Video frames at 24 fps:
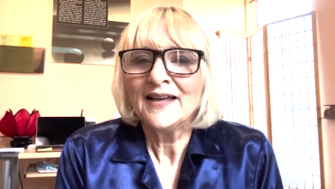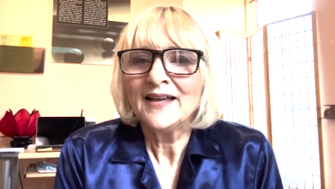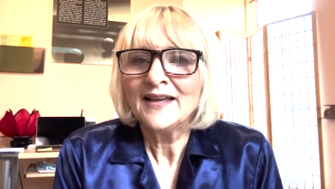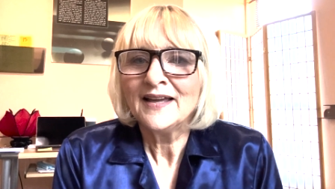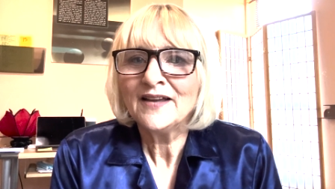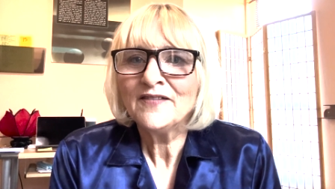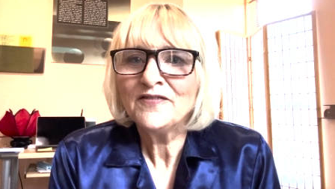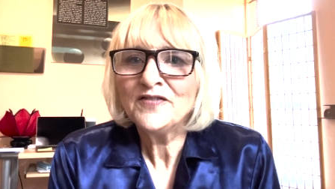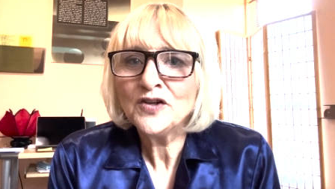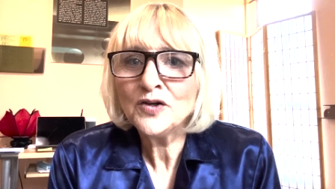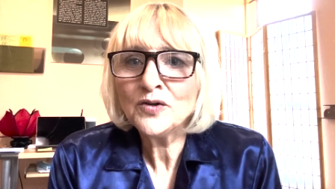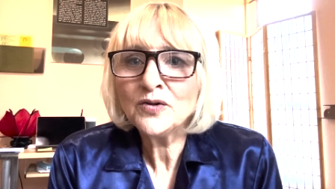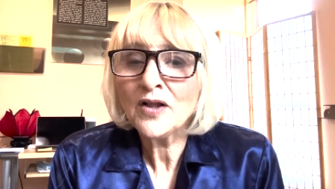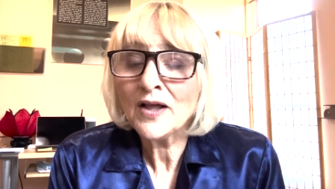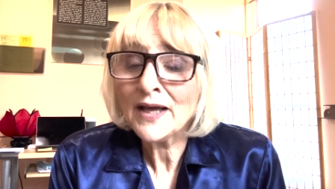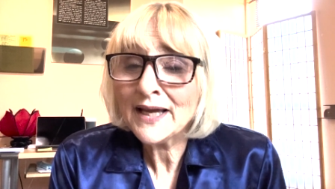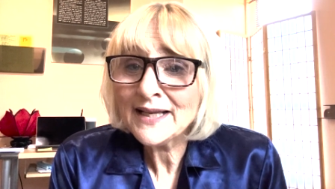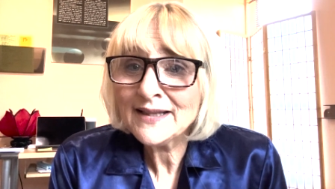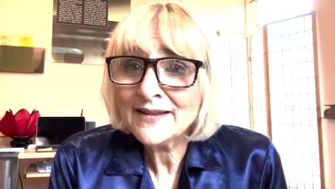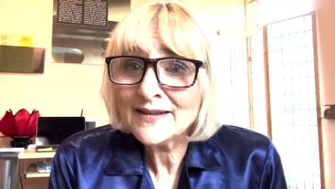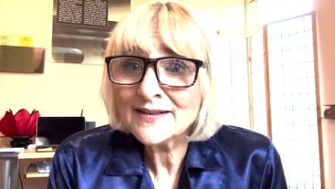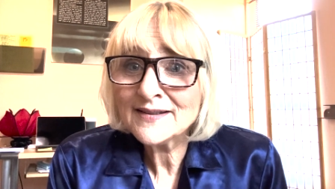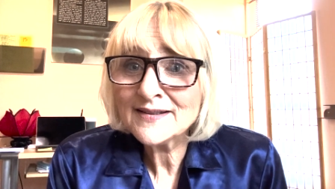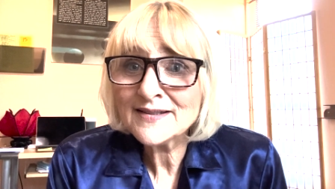If you
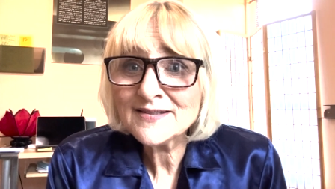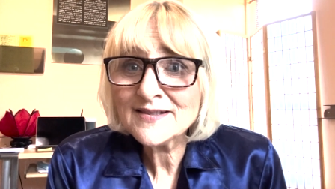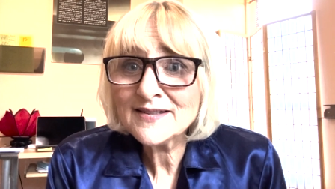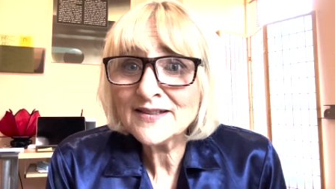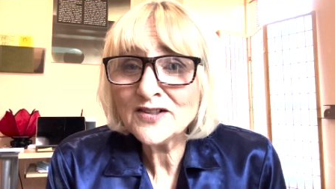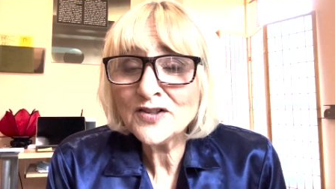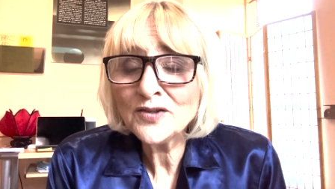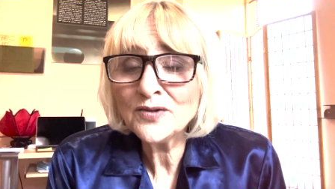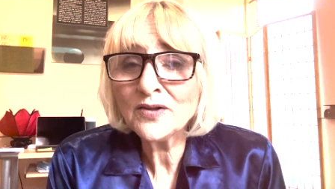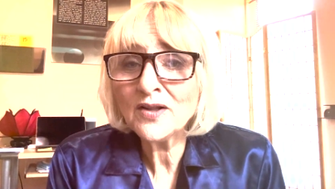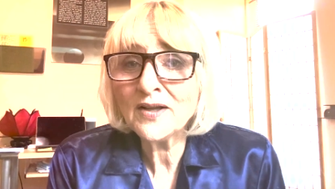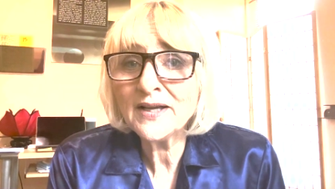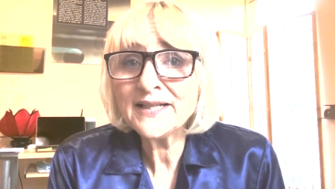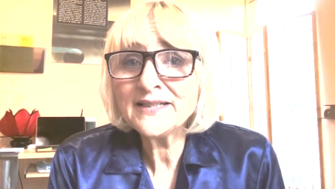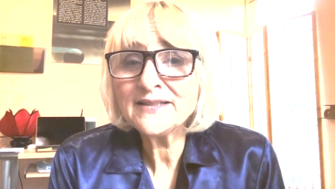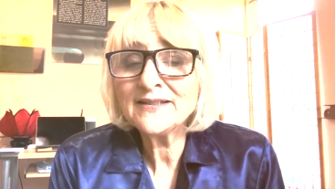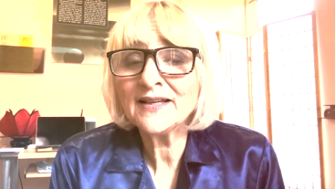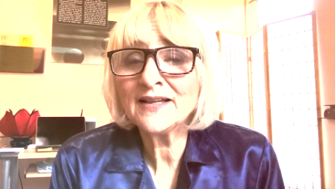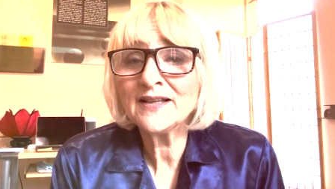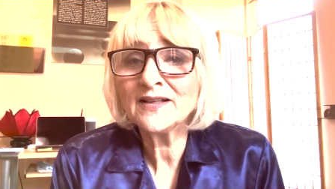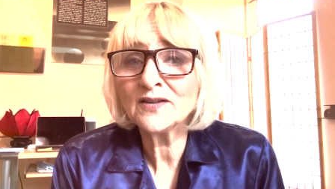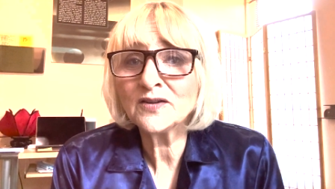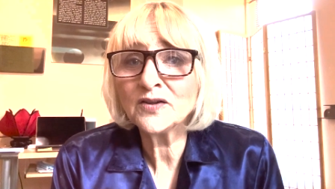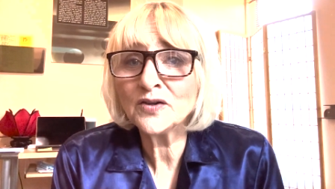like this and you liked
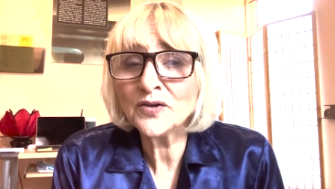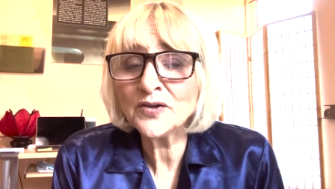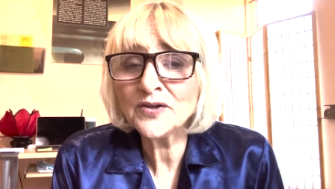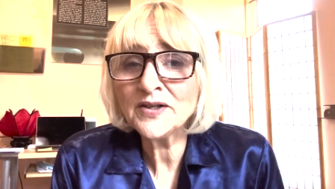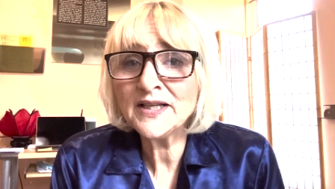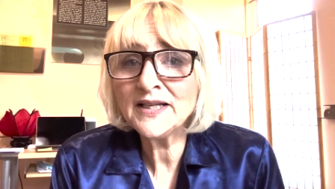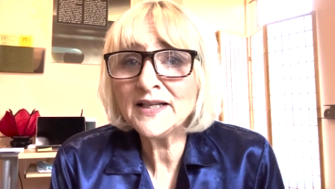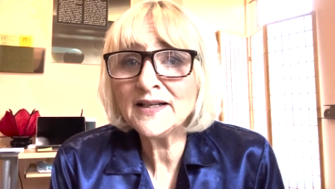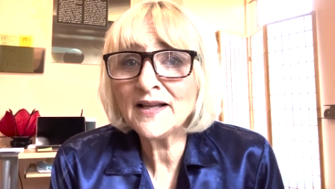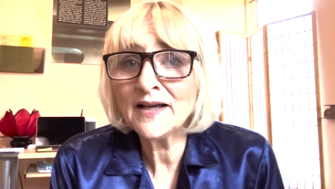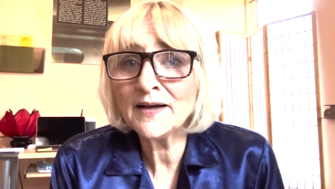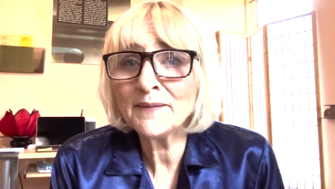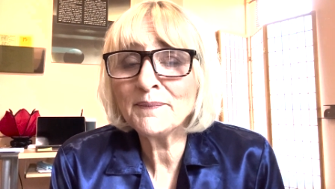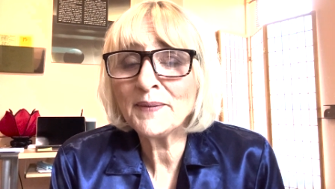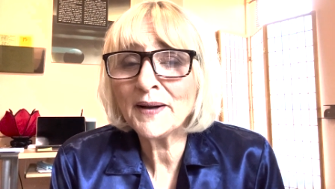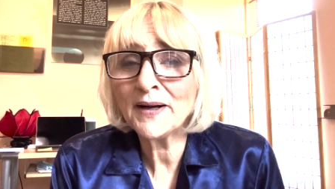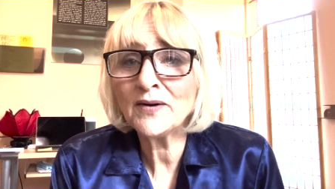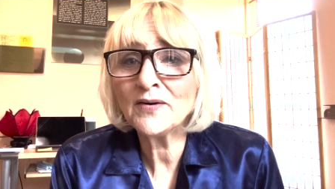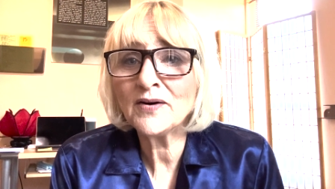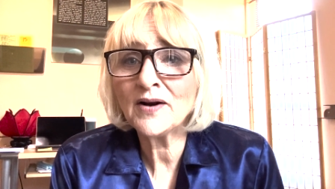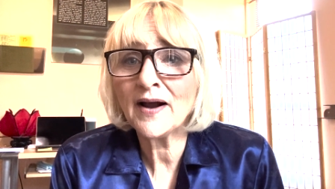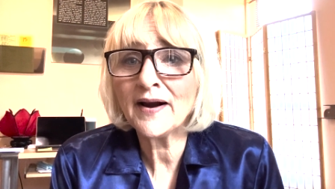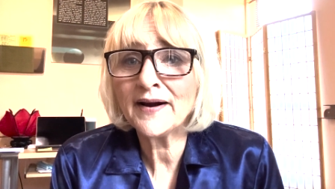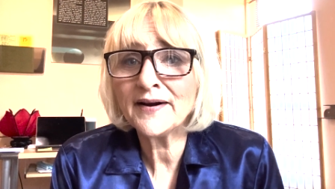learning
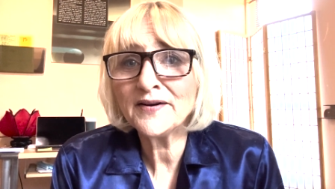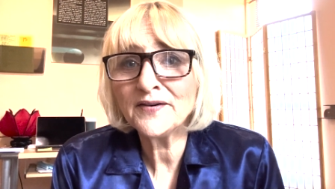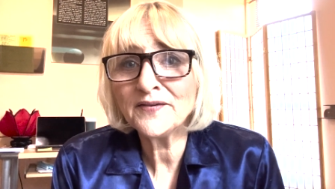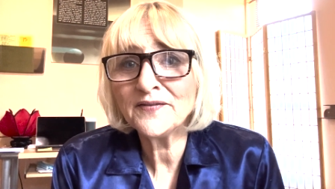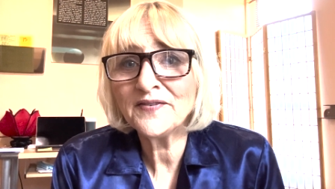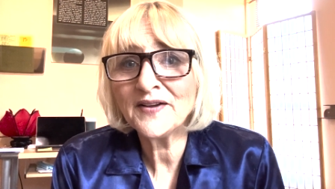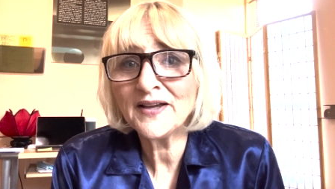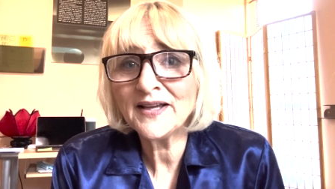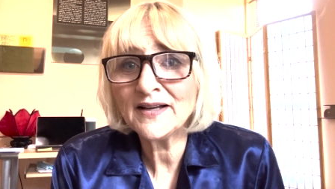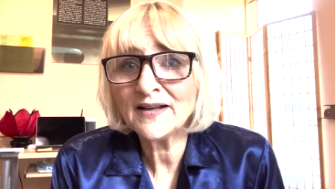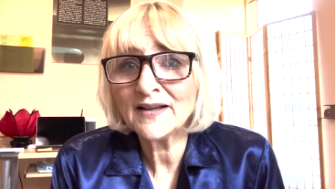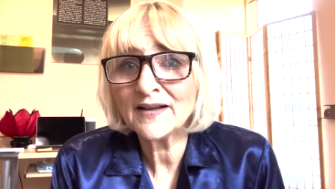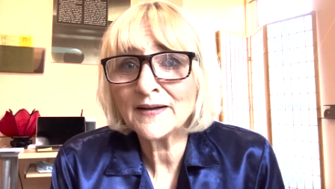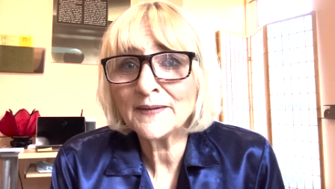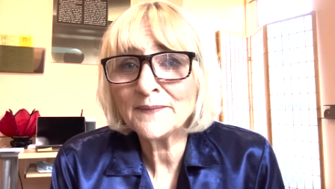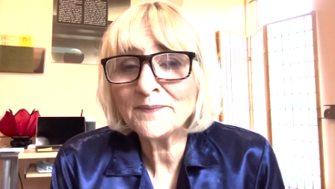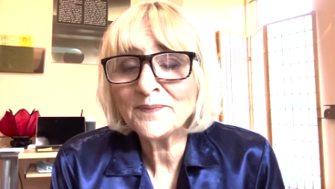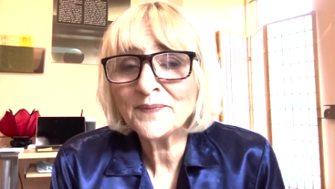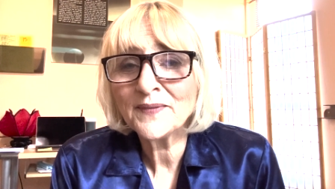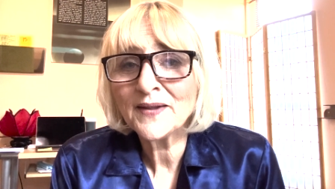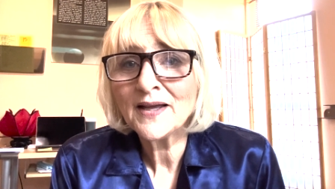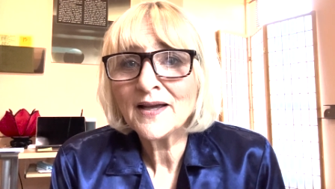about Ayurveda